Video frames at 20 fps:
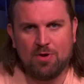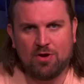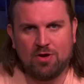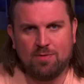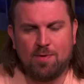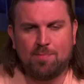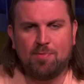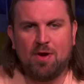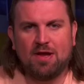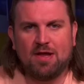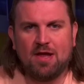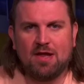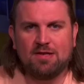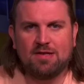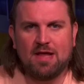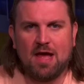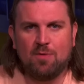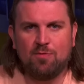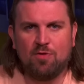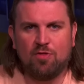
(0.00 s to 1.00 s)
We're going to be
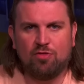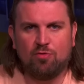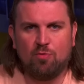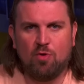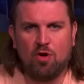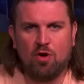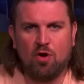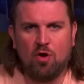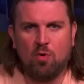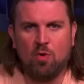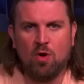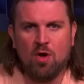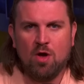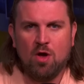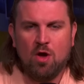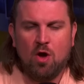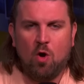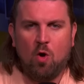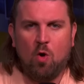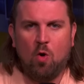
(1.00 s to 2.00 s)
breaking down the throw
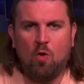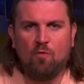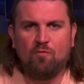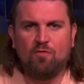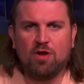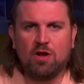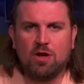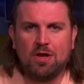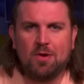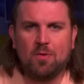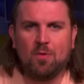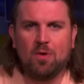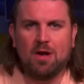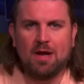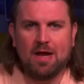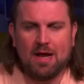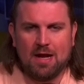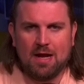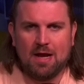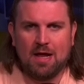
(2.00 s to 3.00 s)
of Luke
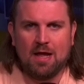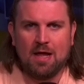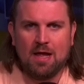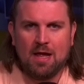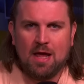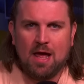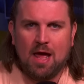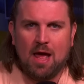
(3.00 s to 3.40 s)
Littler,